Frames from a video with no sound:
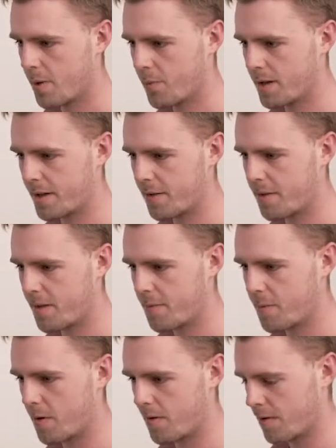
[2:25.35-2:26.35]
We'll give
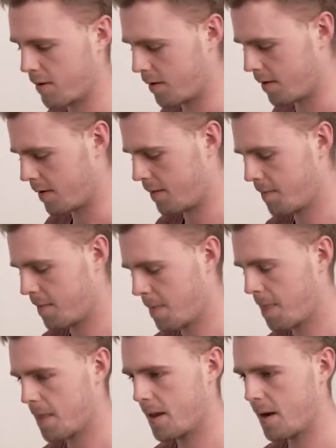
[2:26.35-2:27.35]
this person
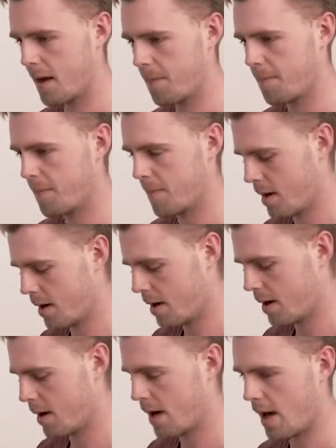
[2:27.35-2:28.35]
a name,
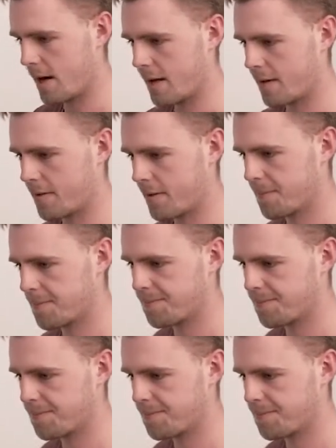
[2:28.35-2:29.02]
Elliot.